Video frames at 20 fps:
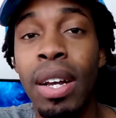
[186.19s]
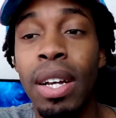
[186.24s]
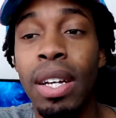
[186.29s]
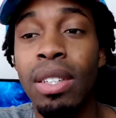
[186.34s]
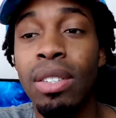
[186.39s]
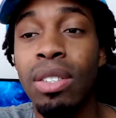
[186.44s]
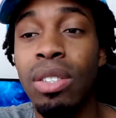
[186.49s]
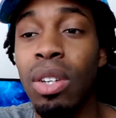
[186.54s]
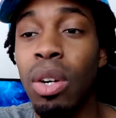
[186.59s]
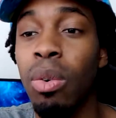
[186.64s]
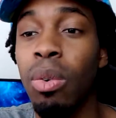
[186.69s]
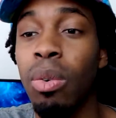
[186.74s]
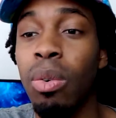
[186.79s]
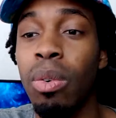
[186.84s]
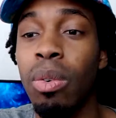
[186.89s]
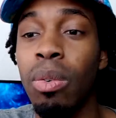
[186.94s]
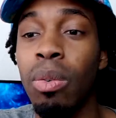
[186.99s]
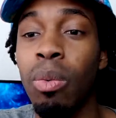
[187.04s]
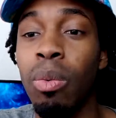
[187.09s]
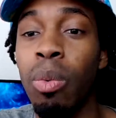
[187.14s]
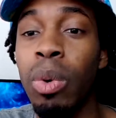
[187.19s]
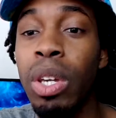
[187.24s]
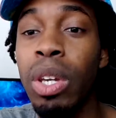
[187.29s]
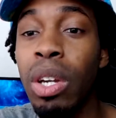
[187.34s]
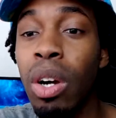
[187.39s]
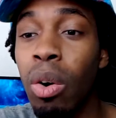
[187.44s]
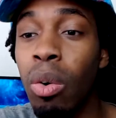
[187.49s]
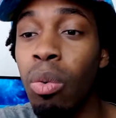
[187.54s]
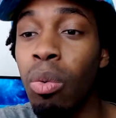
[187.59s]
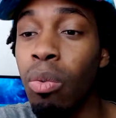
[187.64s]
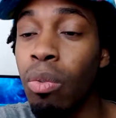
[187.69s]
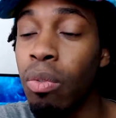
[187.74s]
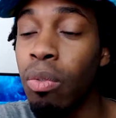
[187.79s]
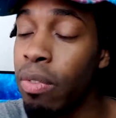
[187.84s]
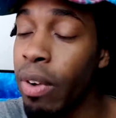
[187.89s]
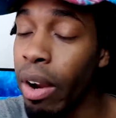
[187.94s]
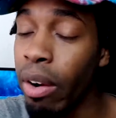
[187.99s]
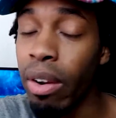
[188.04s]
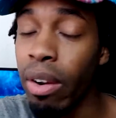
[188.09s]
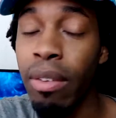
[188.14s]
And so we go
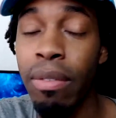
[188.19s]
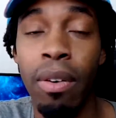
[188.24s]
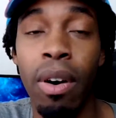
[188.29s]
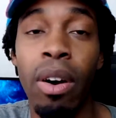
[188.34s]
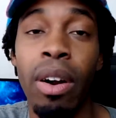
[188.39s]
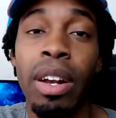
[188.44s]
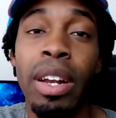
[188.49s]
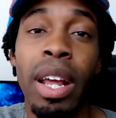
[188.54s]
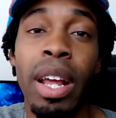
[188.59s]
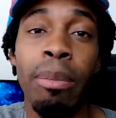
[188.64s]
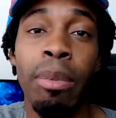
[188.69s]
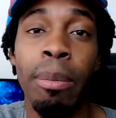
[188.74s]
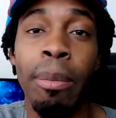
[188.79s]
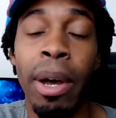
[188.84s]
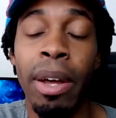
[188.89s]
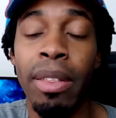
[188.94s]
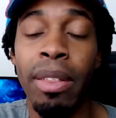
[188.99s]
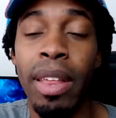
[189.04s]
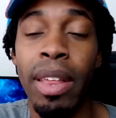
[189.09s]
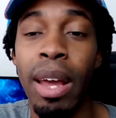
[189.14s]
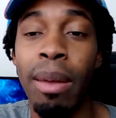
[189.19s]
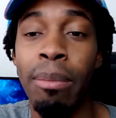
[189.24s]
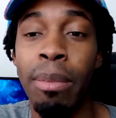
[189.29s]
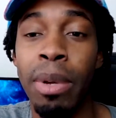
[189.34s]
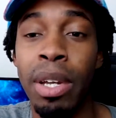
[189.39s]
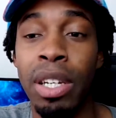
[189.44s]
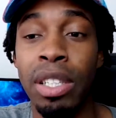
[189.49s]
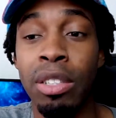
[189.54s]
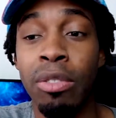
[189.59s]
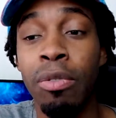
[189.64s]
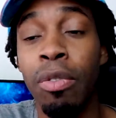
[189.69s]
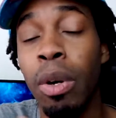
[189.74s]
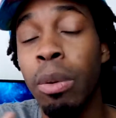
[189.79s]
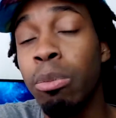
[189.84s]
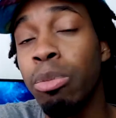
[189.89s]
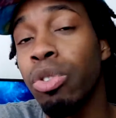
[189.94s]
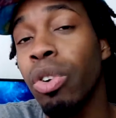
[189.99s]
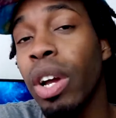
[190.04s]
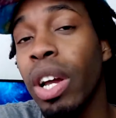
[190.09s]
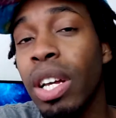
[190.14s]
very far in depth about that, because from
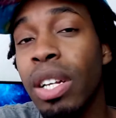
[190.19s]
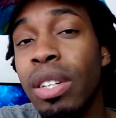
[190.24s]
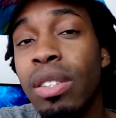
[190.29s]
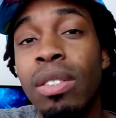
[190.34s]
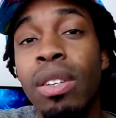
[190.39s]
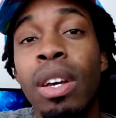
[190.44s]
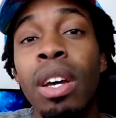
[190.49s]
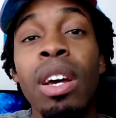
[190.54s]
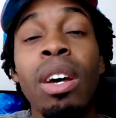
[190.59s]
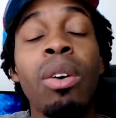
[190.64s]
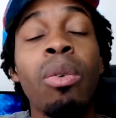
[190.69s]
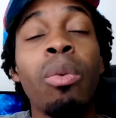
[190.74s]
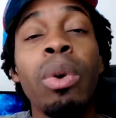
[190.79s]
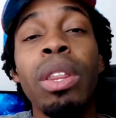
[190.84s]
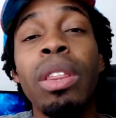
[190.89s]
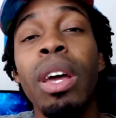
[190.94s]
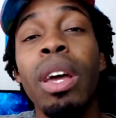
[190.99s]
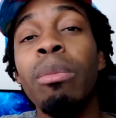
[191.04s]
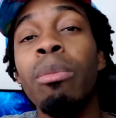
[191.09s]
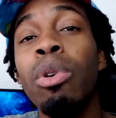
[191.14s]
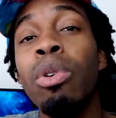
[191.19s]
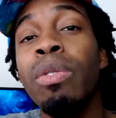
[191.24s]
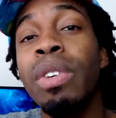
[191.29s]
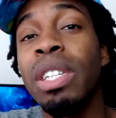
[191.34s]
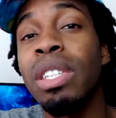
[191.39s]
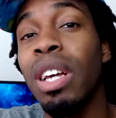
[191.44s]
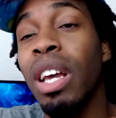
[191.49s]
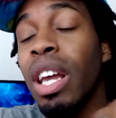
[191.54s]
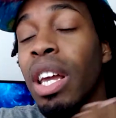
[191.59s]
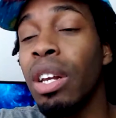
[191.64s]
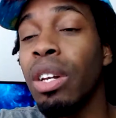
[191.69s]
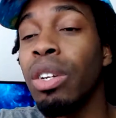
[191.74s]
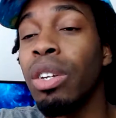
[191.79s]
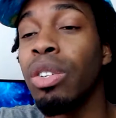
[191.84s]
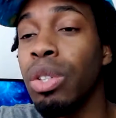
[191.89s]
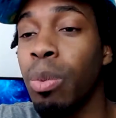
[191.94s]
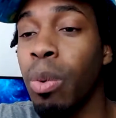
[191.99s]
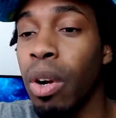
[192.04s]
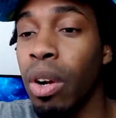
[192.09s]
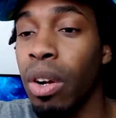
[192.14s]
trance, we then move into
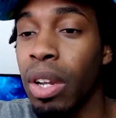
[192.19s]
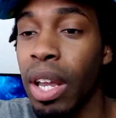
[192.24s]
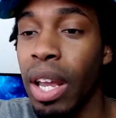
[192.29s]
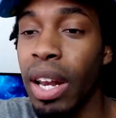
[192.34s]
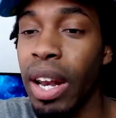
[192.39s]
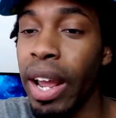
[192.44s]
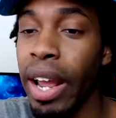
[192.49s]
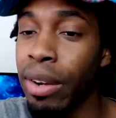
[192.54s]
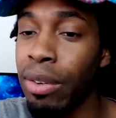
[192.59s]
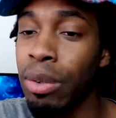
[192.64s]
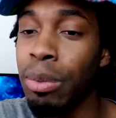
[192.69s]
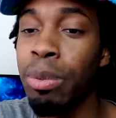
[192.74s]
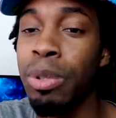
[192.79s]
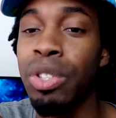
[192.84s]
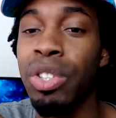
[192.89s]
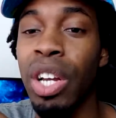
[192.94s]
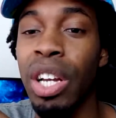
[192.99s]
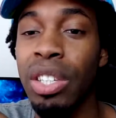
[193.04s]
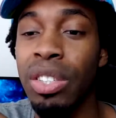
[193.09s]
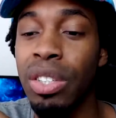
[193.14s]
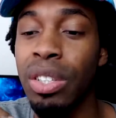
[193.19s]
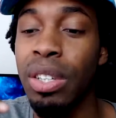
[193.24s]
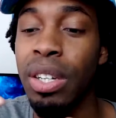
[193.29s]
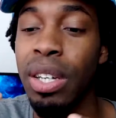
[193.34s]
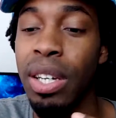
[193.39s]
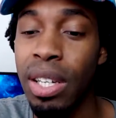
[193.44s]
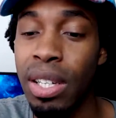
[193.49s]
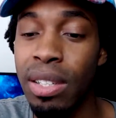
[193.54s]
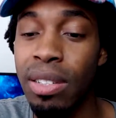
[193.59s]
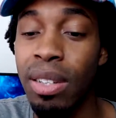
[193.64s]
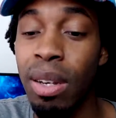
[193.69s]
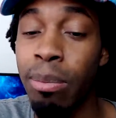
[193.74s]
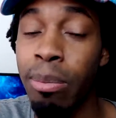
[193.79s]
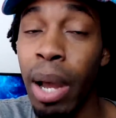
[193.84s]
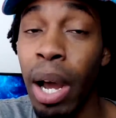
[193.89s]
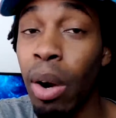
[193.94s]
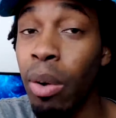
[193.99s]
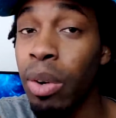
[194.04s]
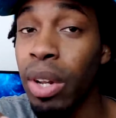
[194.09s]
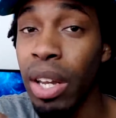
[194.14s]
energy work, and astral projection is
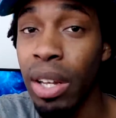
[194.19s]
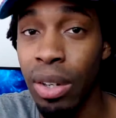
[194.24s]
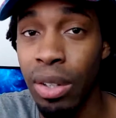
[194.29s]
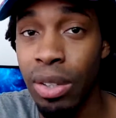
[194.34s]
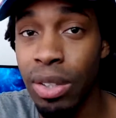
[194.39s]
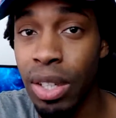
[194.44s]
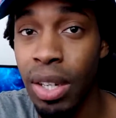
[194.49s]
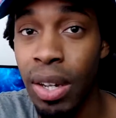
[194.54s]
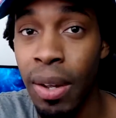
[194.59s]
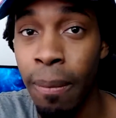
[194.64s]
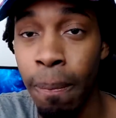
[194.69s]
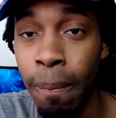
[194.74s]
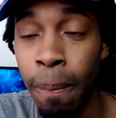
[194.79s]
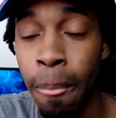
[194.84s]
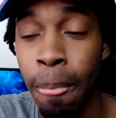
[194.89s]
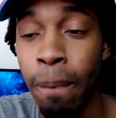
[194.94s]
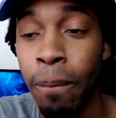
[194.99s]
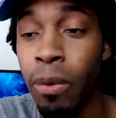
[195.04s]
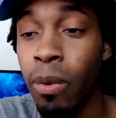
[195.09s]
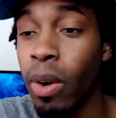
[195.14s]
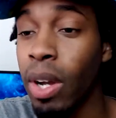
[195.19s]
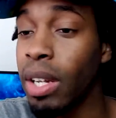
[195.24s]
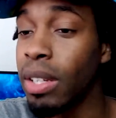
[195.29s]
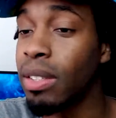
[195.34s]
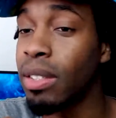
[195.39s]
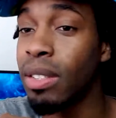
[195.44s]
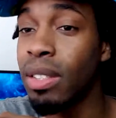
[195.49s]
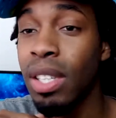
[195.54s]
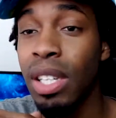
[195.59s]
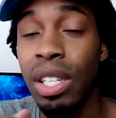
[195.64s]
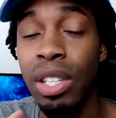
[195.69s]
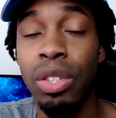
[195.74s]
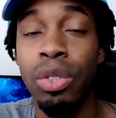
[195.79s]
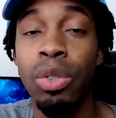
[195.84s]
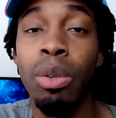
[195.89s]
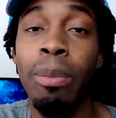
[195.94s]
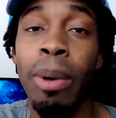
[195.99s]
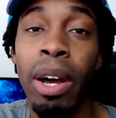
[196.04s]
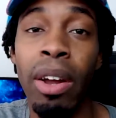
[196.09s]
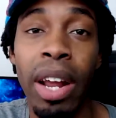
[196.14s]
about energy. So I teach you
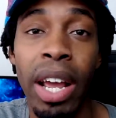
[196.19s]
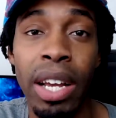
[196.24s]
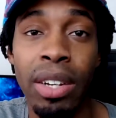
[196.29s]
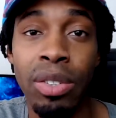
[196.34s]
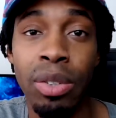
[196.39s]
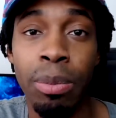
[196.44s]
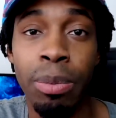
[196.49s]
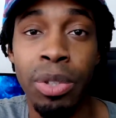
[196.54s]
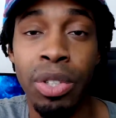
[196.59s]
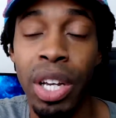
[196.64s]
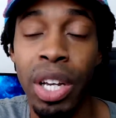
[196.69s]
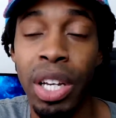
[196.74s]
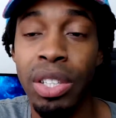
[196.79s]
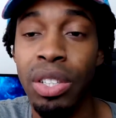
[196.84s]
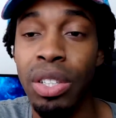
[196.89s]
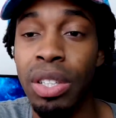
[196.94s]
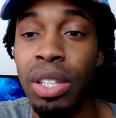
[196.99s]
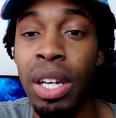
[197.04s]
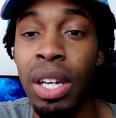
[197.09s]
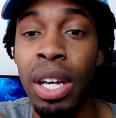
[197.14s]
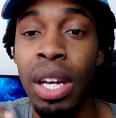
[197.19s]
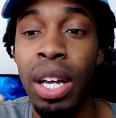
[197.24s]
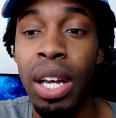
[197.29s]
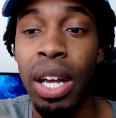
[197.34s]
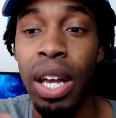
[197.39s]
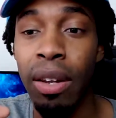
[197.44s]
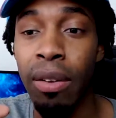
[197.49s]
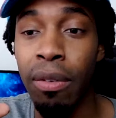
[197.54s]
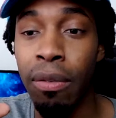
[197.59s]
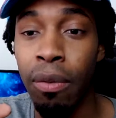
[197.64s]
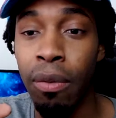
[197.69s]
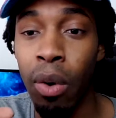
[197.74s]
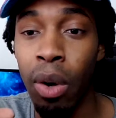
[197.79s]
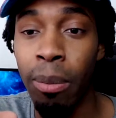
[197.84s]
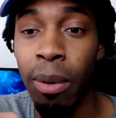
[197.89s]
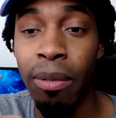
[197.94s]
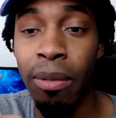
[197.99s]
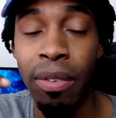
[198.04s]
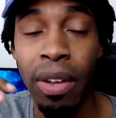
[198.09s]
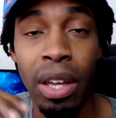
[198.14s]
about astral projection in the
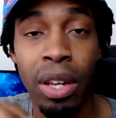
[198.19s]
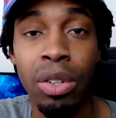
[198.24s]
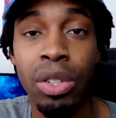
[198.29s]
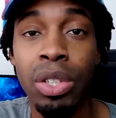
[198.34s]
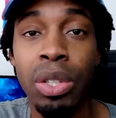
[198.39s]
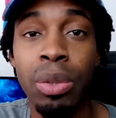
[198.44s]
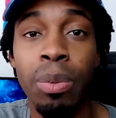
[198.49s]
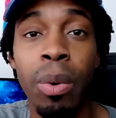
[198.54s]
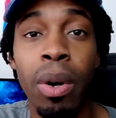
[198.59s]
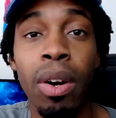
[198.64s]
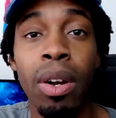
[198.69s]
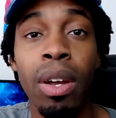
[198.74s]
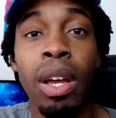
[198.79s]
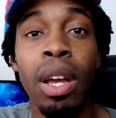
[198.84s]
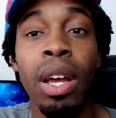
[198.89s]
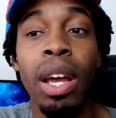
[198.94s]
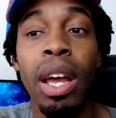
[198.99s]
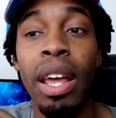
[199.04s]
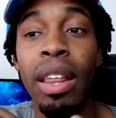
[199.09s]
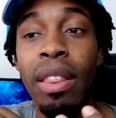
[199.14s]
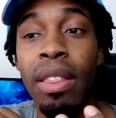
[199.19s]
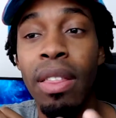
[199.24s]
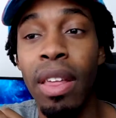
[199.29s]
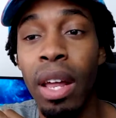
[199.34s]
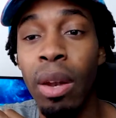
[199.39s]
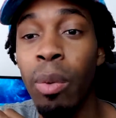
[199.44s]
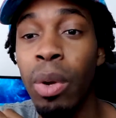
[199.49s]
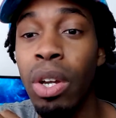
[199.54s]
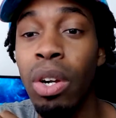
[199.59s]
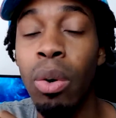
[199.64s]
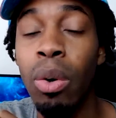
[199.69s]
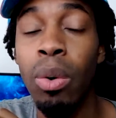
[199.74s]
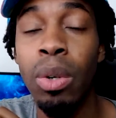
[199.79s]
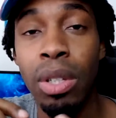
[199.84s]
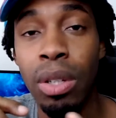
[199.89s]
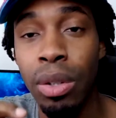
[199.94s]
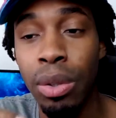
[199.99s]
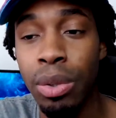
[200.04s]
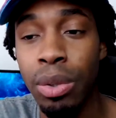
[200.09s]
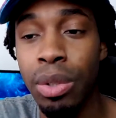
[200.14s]
form of energy work, and then we go into
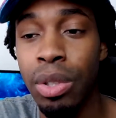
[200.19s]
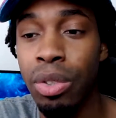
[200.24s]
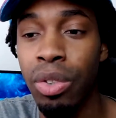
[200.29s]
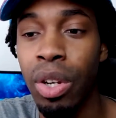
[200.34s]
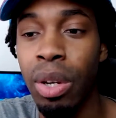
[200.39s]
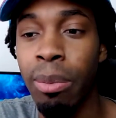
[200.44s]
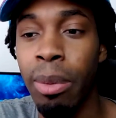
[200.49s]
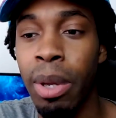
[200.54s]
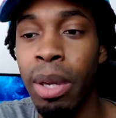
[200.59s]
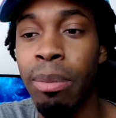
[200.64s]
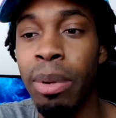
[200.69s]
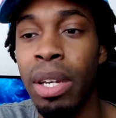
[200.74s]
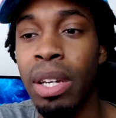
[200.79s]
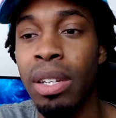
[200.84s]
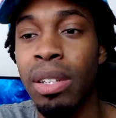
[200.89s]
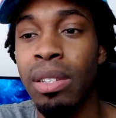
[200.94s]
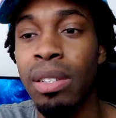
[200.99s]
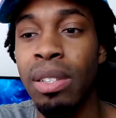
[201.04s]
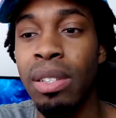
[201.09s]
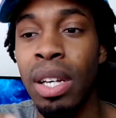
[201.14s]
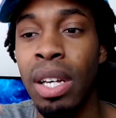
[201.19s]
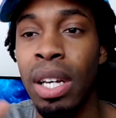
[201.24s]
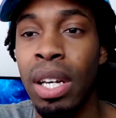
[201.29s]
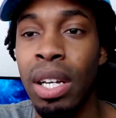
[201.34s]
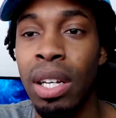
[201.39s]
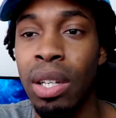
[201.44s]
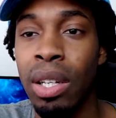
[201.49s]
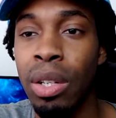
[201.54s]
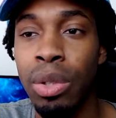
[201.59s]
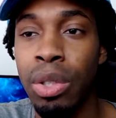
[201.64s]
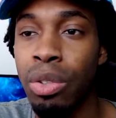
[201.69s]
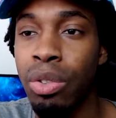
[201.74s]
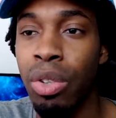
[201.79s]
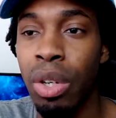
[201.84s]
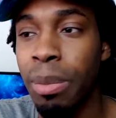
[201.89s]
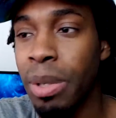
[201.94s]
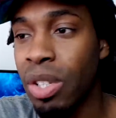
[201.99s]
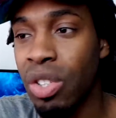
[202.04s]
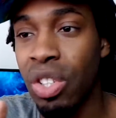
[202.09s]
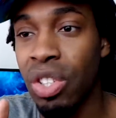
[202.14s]
lucid dreaming, because lucid
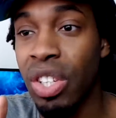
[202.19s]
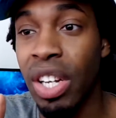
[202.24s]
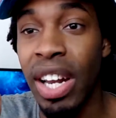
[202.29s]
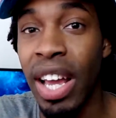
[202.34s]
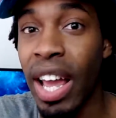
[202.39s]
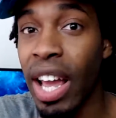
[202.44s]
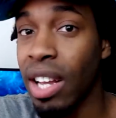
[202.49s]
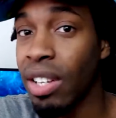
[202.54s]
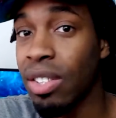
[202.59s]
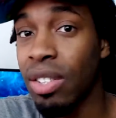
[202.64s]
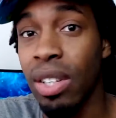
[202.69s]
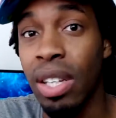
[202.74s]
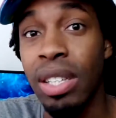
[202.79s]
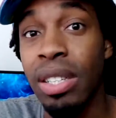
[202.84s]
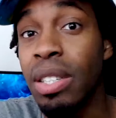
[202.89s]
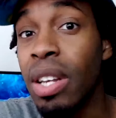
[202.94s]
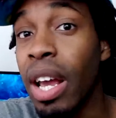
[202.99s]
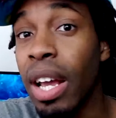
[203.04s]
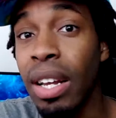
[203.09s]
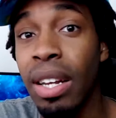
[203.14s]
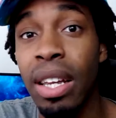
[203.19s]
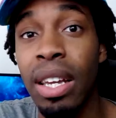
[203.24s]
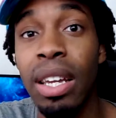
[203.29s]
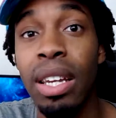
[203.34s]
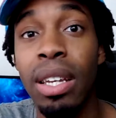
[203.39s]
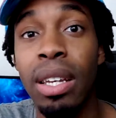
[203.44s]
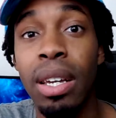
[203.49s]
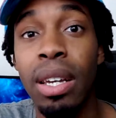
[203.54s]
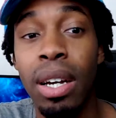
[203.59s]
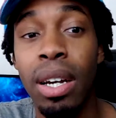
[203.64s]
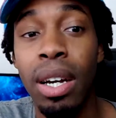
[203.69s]
dreaming is just an excellent technique.